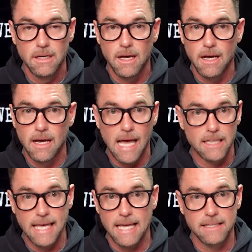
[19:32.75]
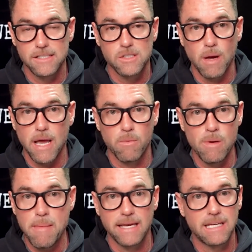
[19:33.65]
I look at it this way. When
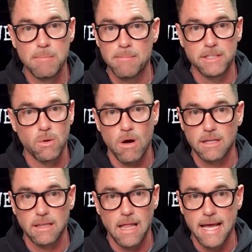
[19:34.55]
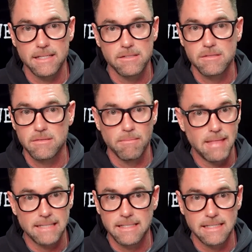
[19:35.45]
we make a commitment to our clients,
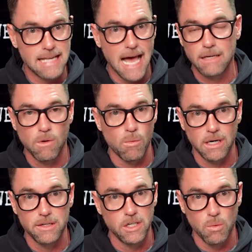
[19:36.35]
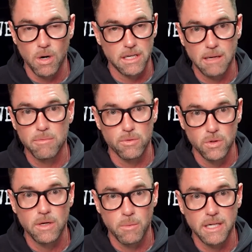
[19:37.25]
that's exactly what we're going to do. We're going to come
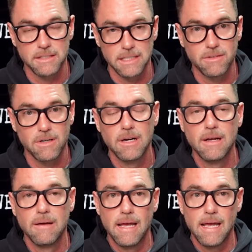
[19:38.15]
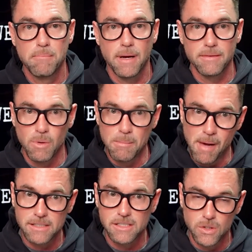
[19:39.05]
through and we're going to deliver, but we
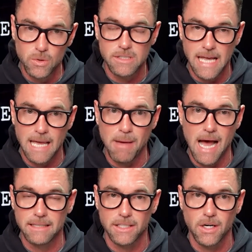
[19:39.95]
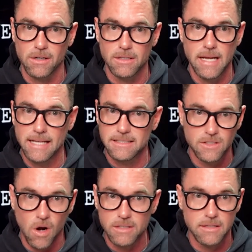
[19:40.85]
must do the same behind the curtain. It
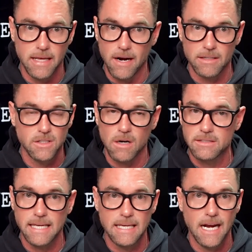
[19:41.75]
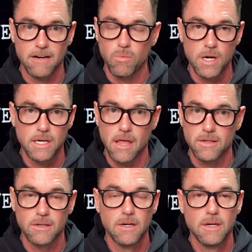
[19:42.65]
starts there. It starts taking care of one
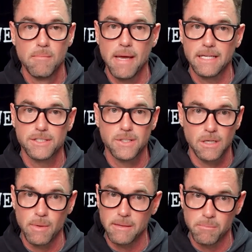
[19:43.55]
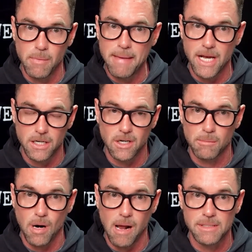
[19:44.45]
another, making sure that we make good on our
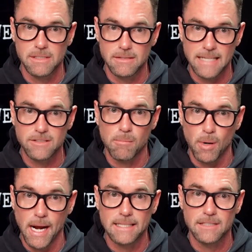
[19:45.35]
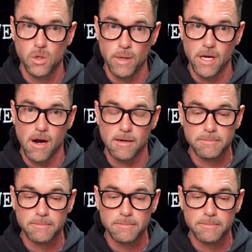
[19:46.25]
promises. That's our brand. That's who we are.